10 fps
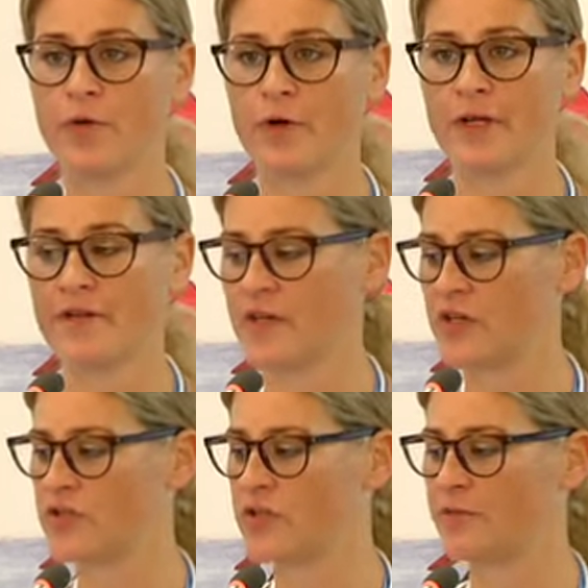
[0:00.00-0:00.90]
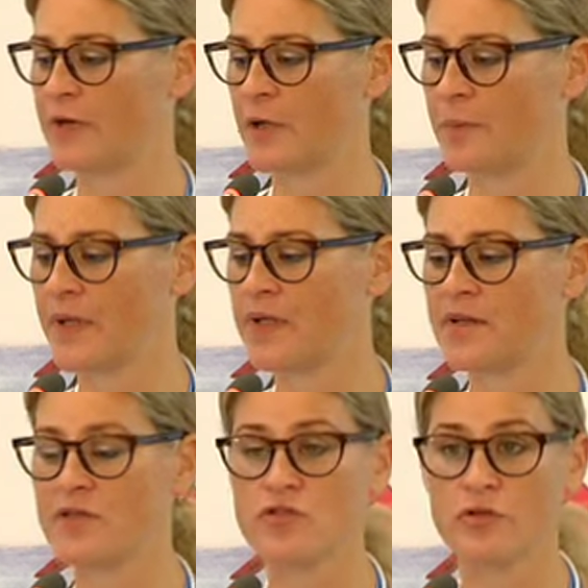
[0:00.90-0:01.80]
for organizational
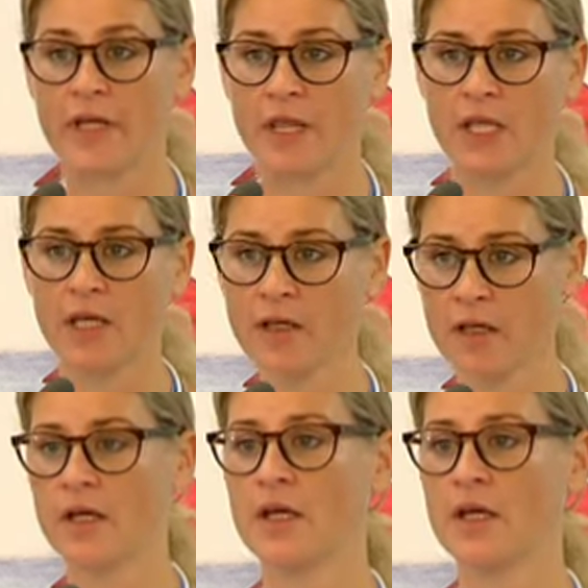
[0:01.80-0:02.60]
development and strengthening,